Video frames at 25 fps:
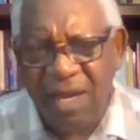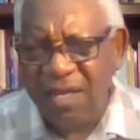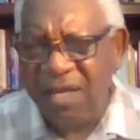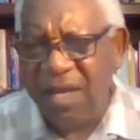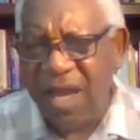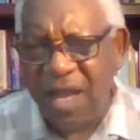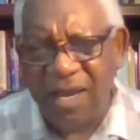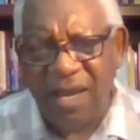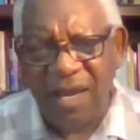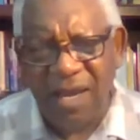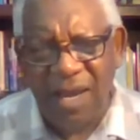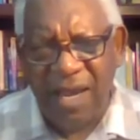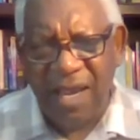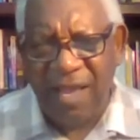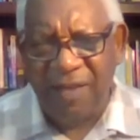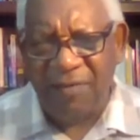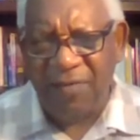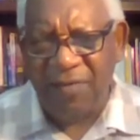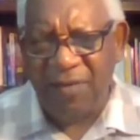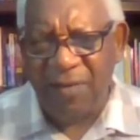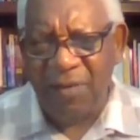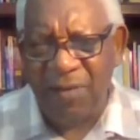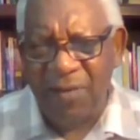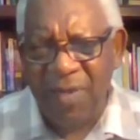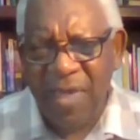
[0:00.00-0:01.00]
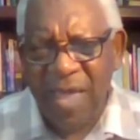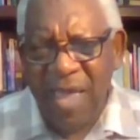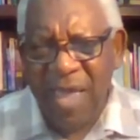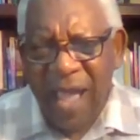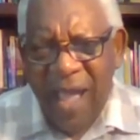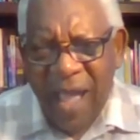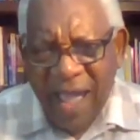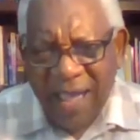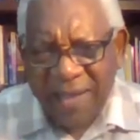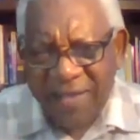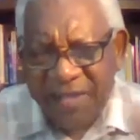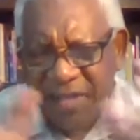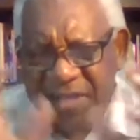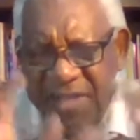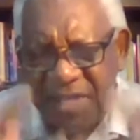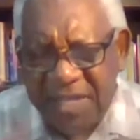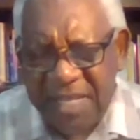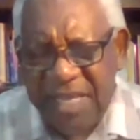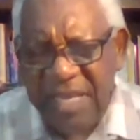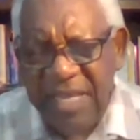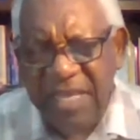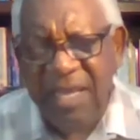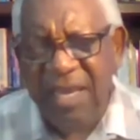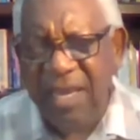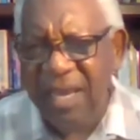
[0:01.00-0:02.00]
another level. I
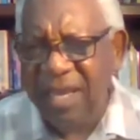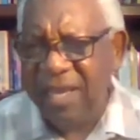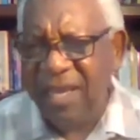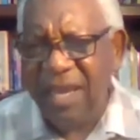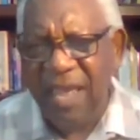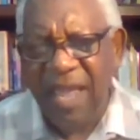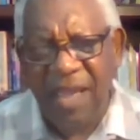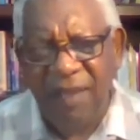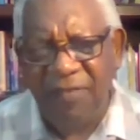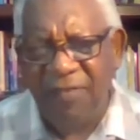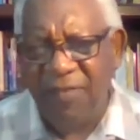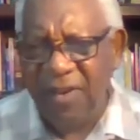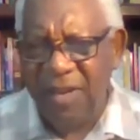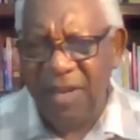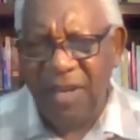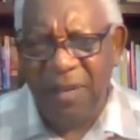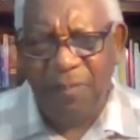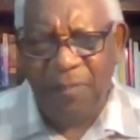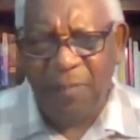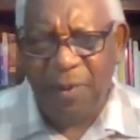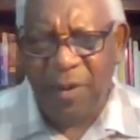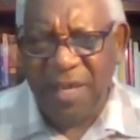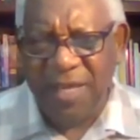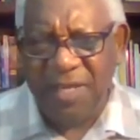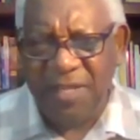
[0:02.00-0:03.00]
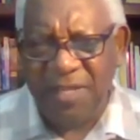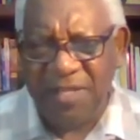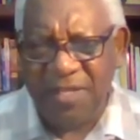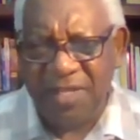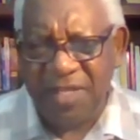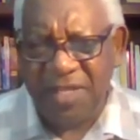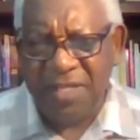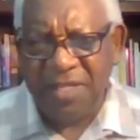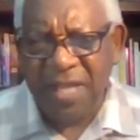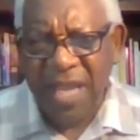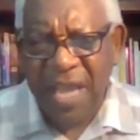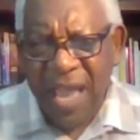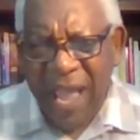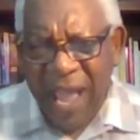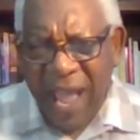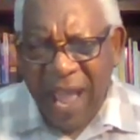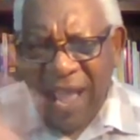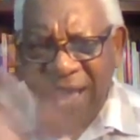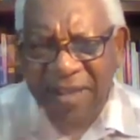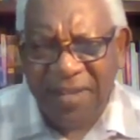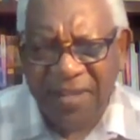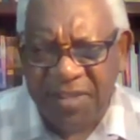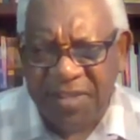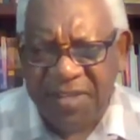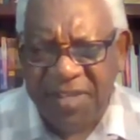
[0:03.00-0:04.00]
see in heavenly places.
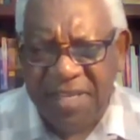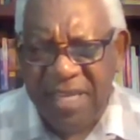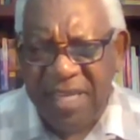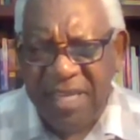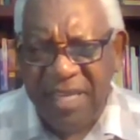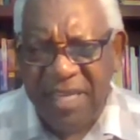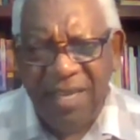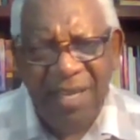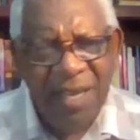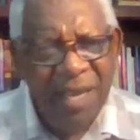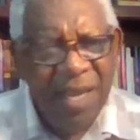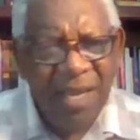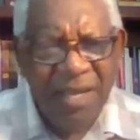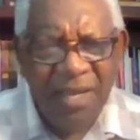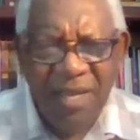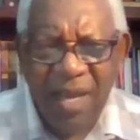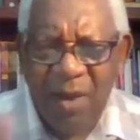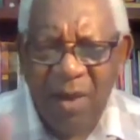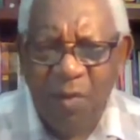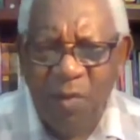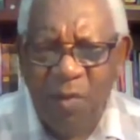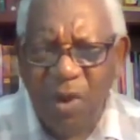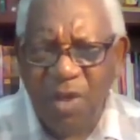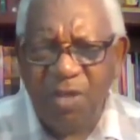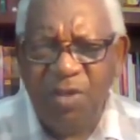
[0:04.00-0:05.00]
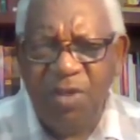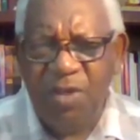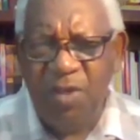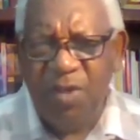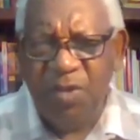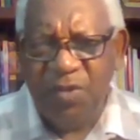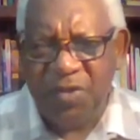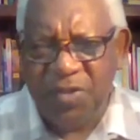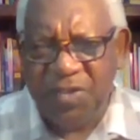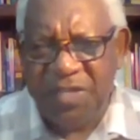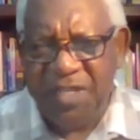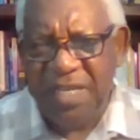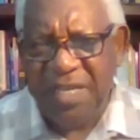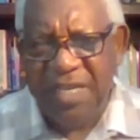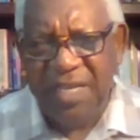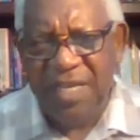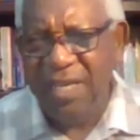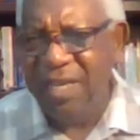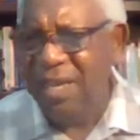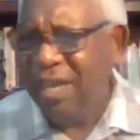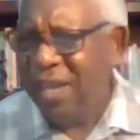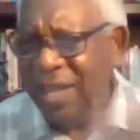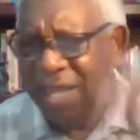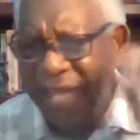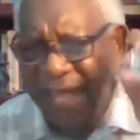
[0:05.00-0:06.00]
I see that what you
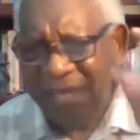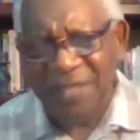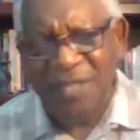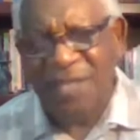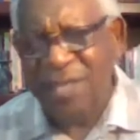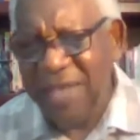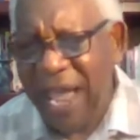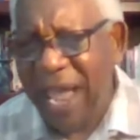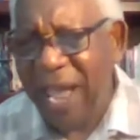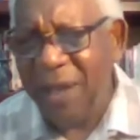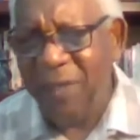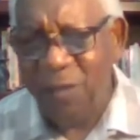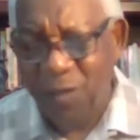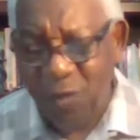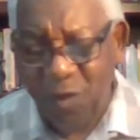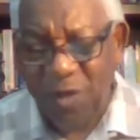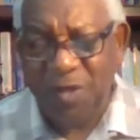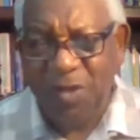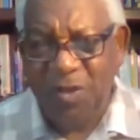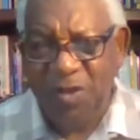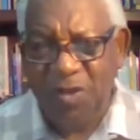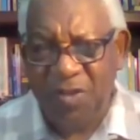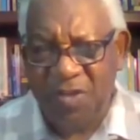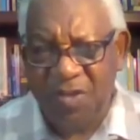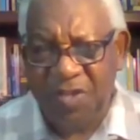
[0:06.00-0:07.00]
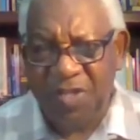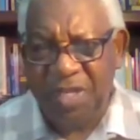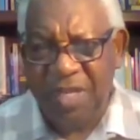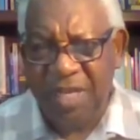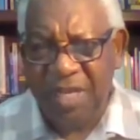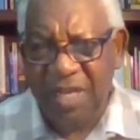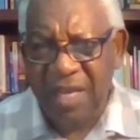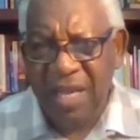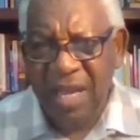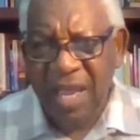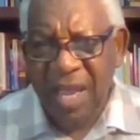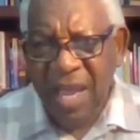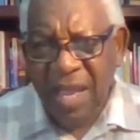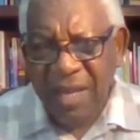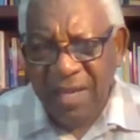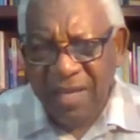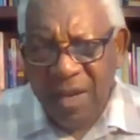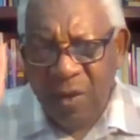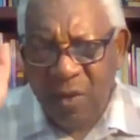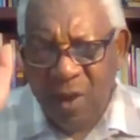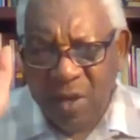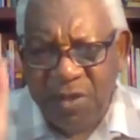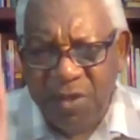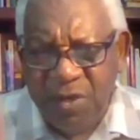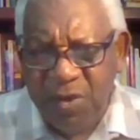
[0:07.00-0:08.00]
see is not what you see,
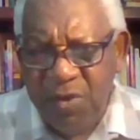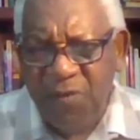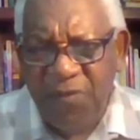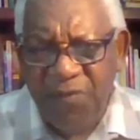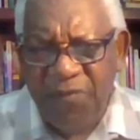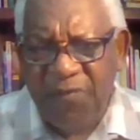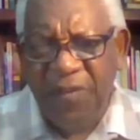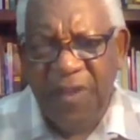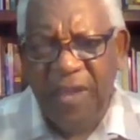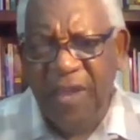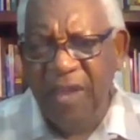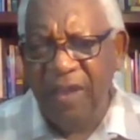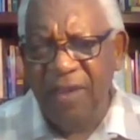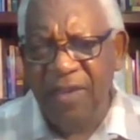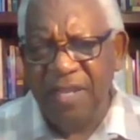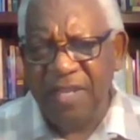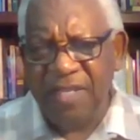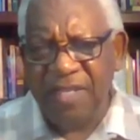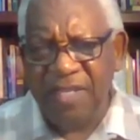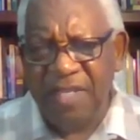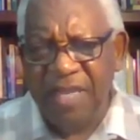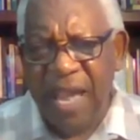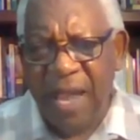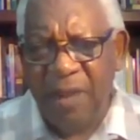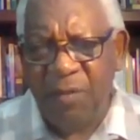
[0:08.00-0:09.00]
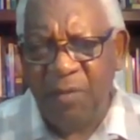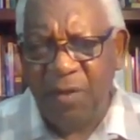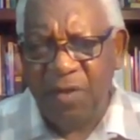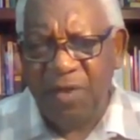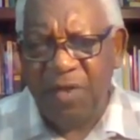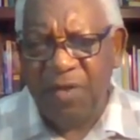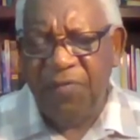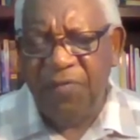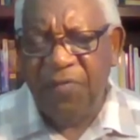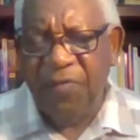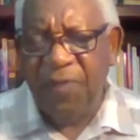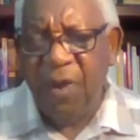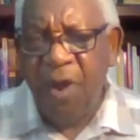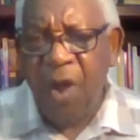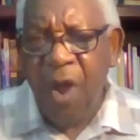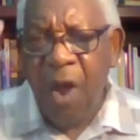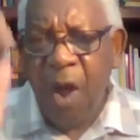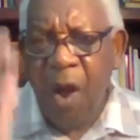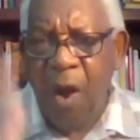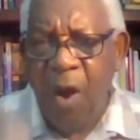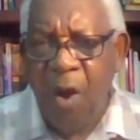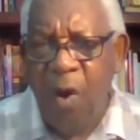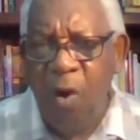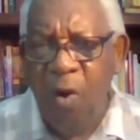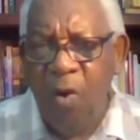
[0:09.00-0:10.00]
that what you feel is not what you feel.
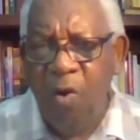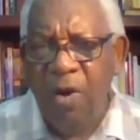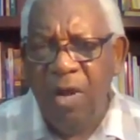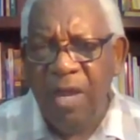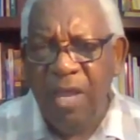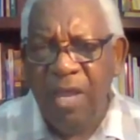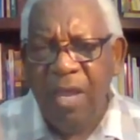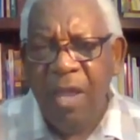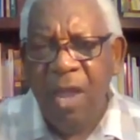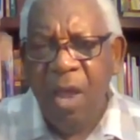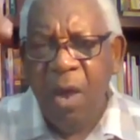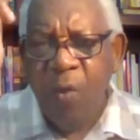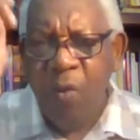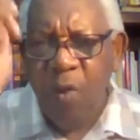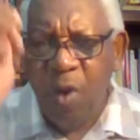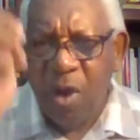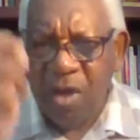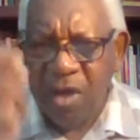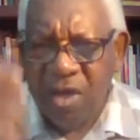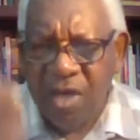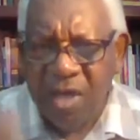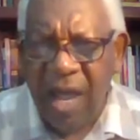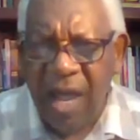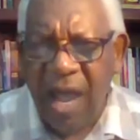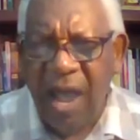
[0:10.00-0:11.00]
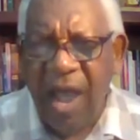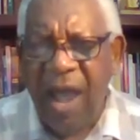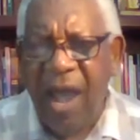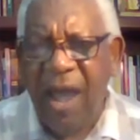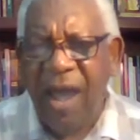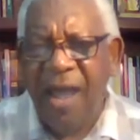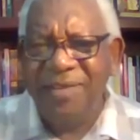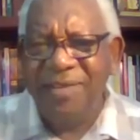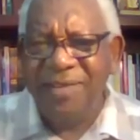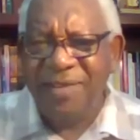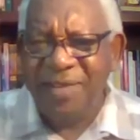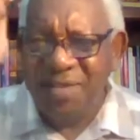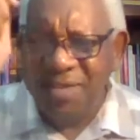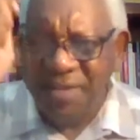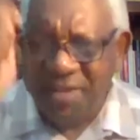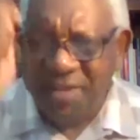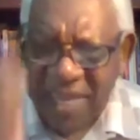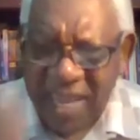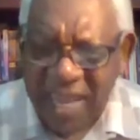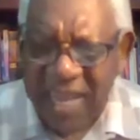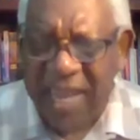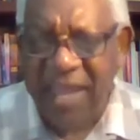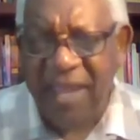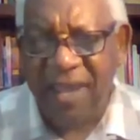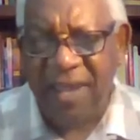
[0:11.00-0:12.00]
Only what God
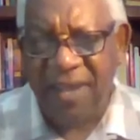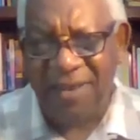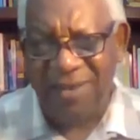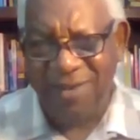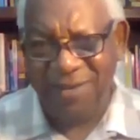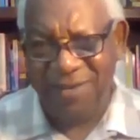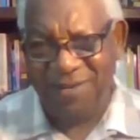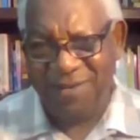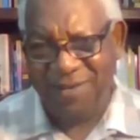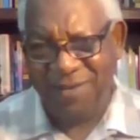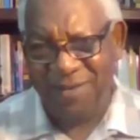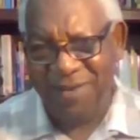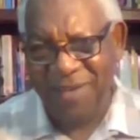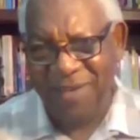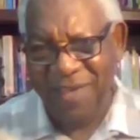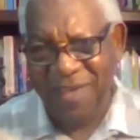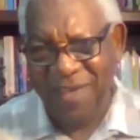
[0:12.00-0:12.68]
says